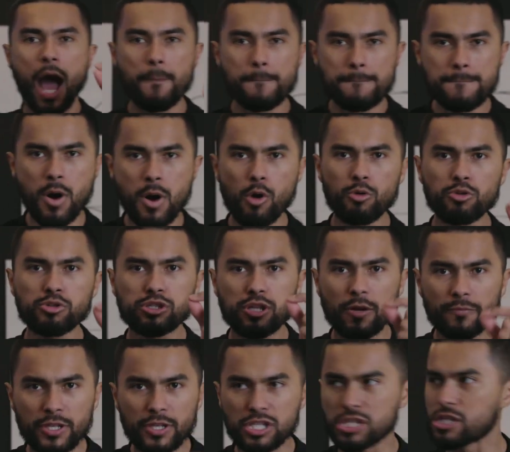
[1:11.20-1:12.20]
Most
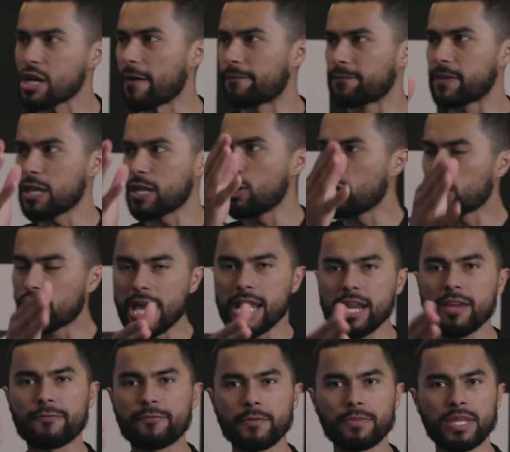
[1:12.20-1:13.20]
of the stuff that you're
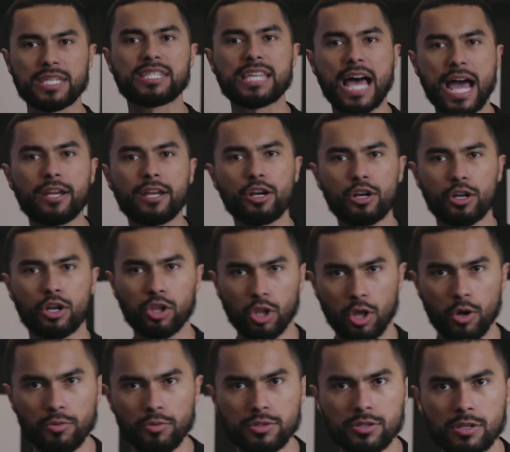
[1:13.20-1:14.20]
getting from designer
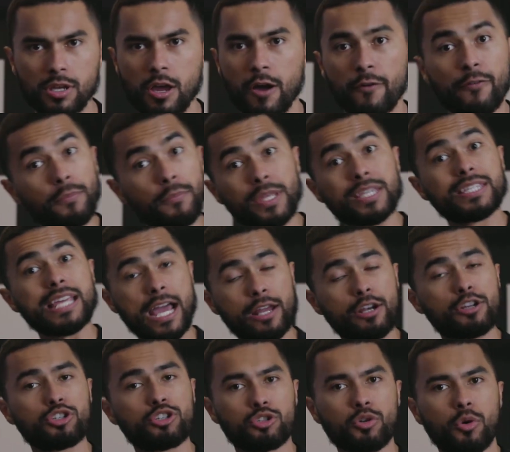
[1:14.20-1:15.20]
clothes, from
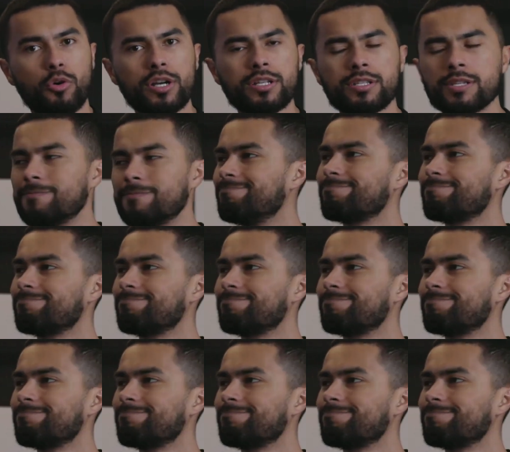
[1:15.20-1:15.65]
designer stores,